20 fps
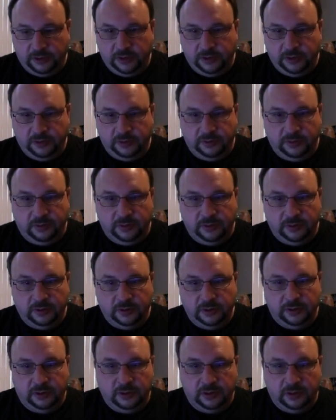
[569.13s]
to
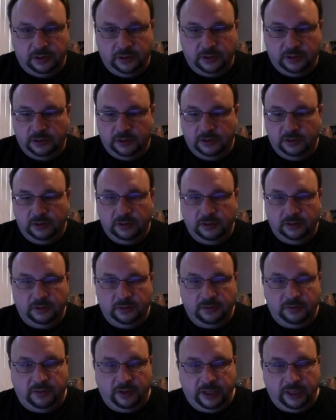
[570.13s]

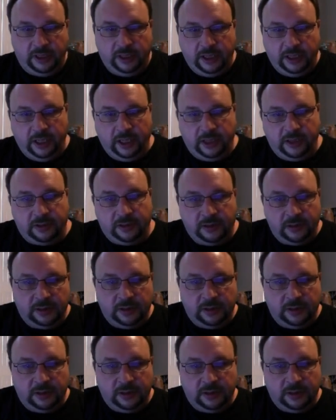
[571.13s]
write that out.